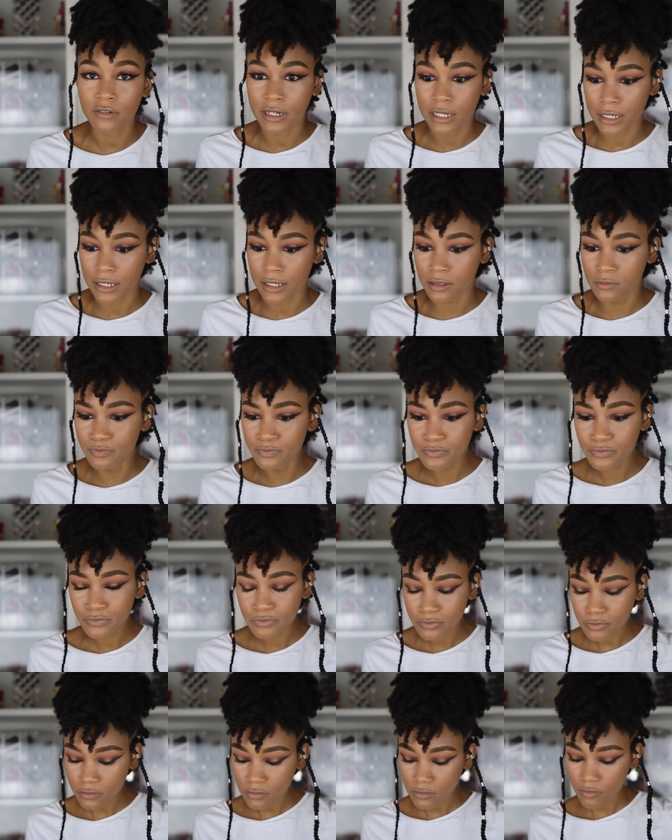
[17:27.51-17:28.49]
Rican.
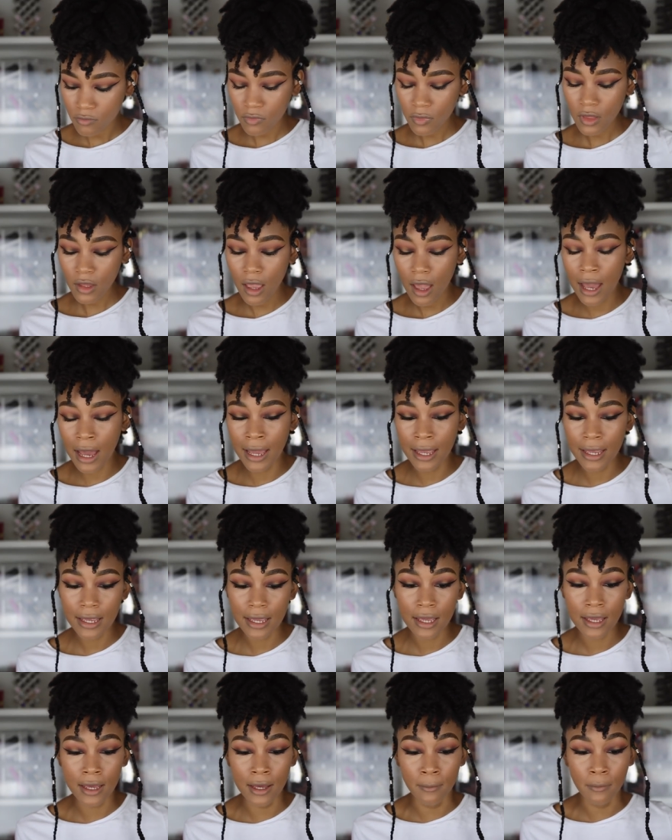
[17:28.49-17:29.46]
I
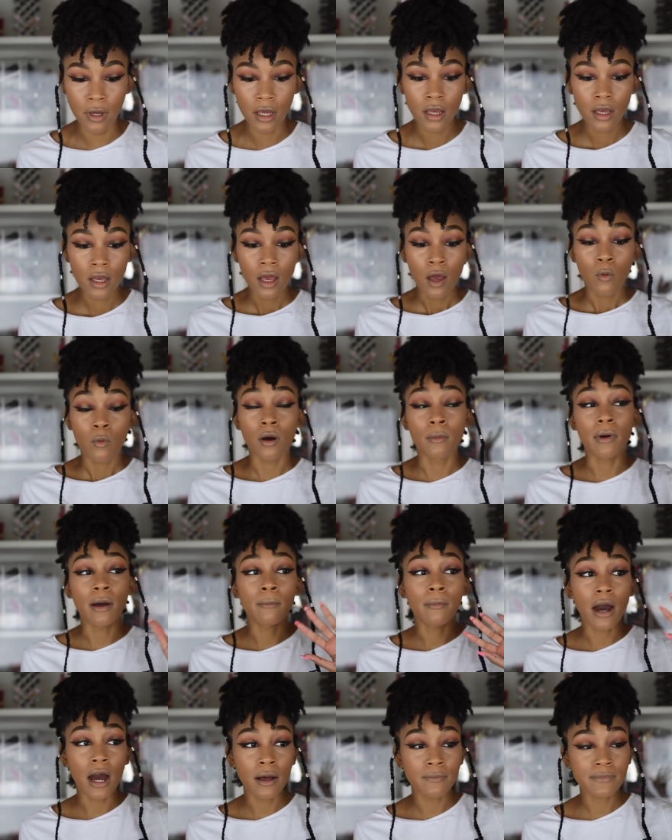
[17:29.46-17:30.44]
am, well, my
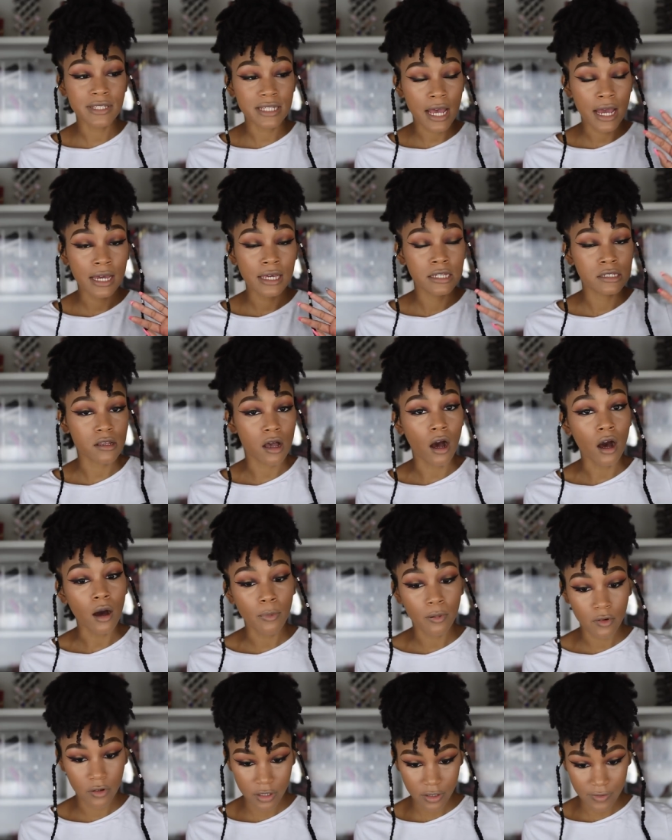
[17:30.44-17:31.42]
mom's side is all
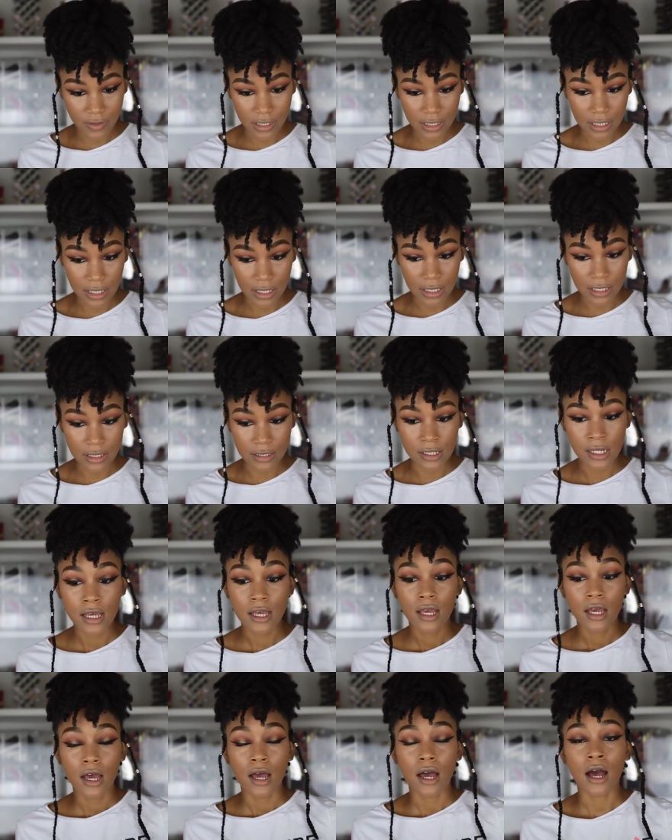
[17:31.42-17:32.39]
Puerto Rican.
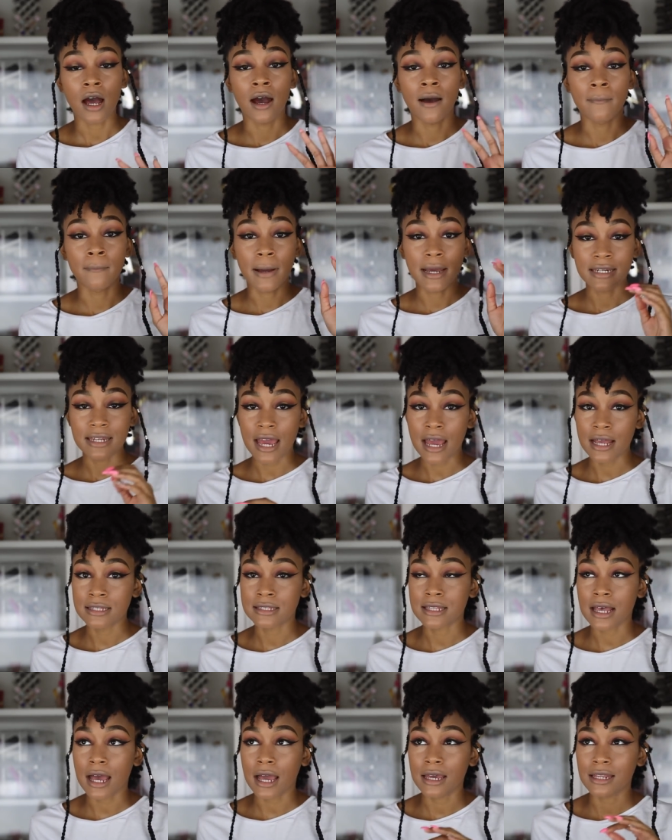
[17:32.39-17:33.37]
Um, my dad's
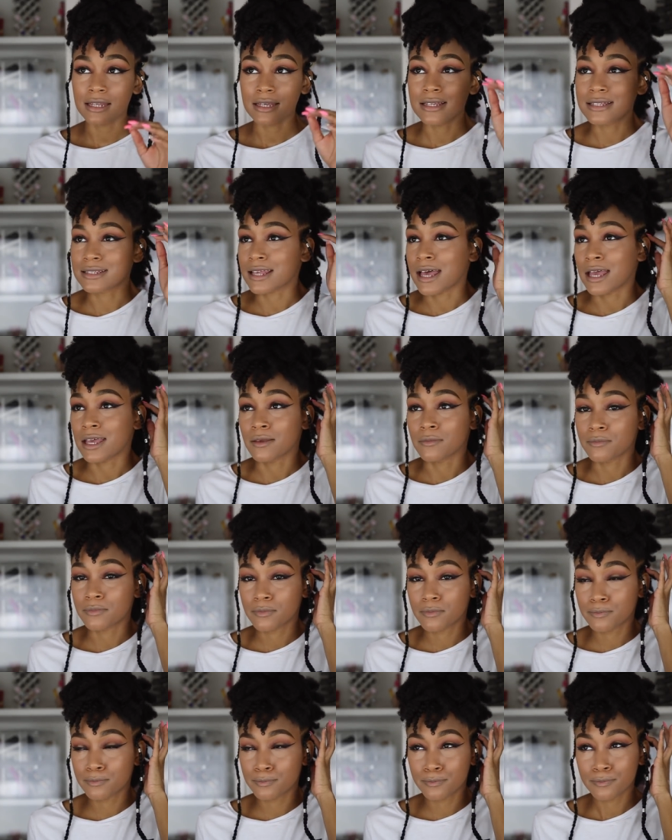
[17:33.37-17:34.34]
side is like
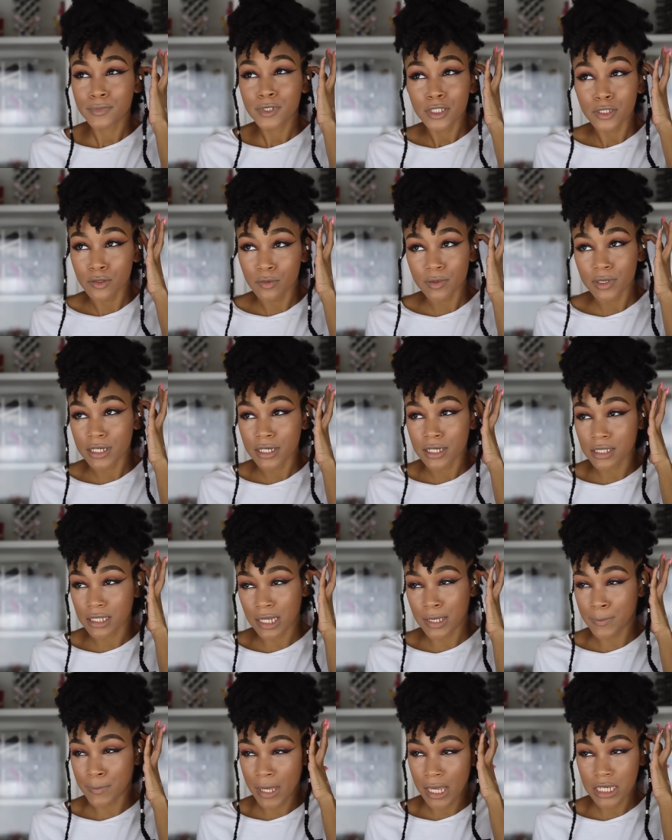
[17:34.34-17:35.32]
Cuban
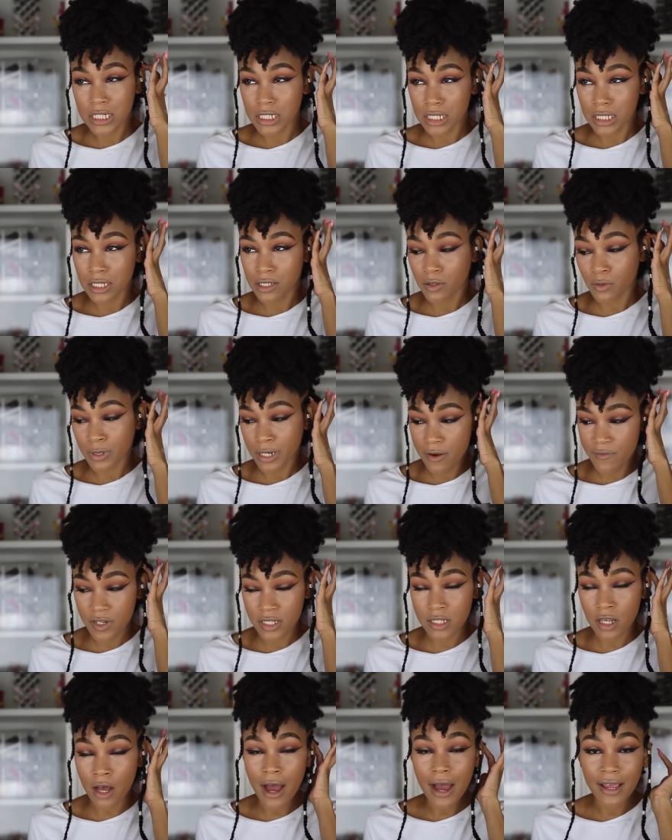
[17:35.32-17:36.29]
and Bayesian or whatever.
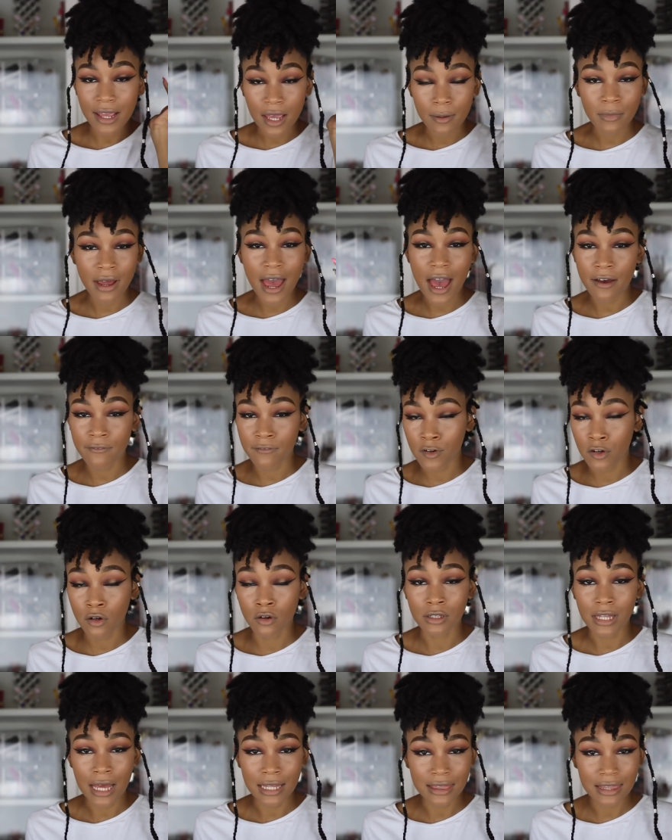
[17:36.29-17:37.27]
So I am an Afro
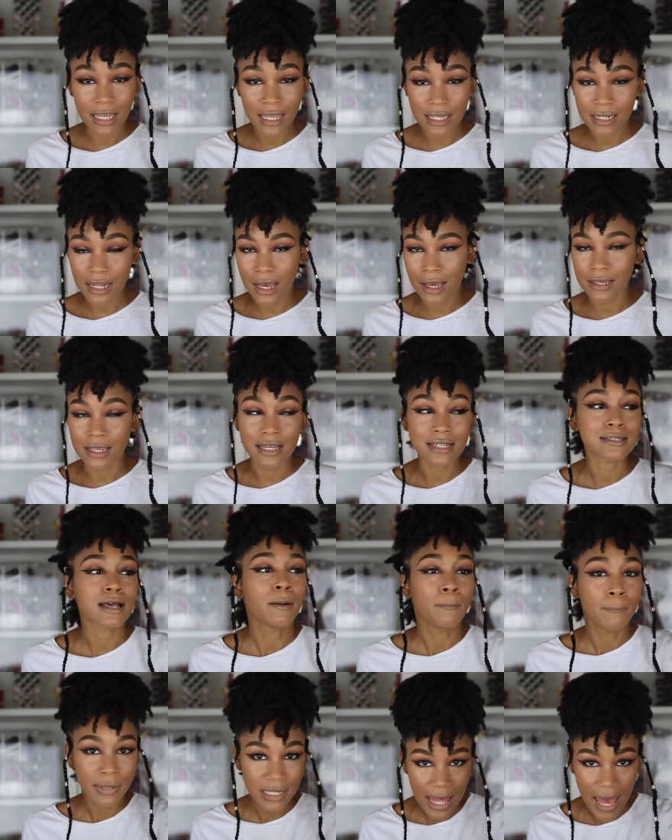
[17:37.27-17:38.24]
Latina. Yes,
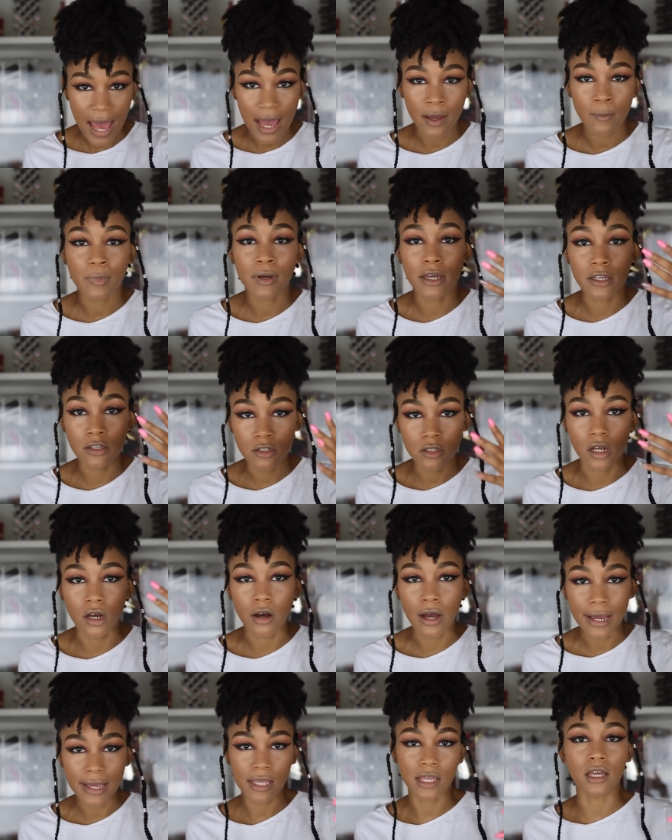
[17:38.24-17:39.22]
I'm black, but you know,
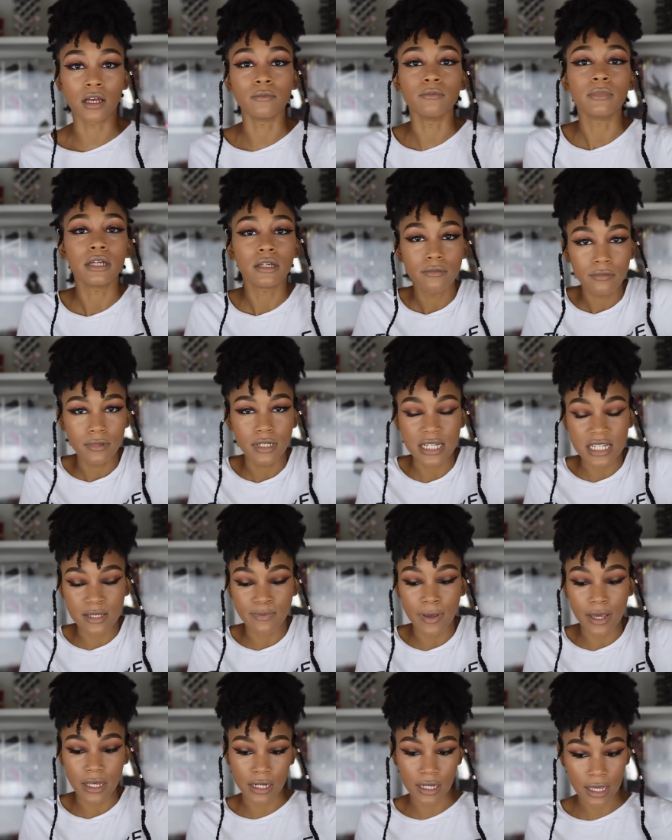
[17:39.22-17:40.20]
I am
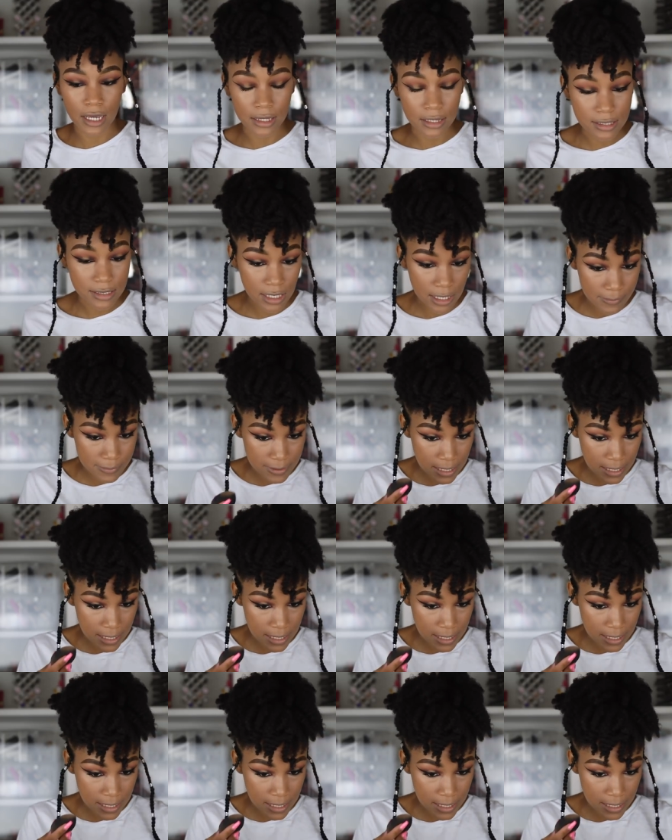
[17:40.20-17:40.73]
Hispanic at the same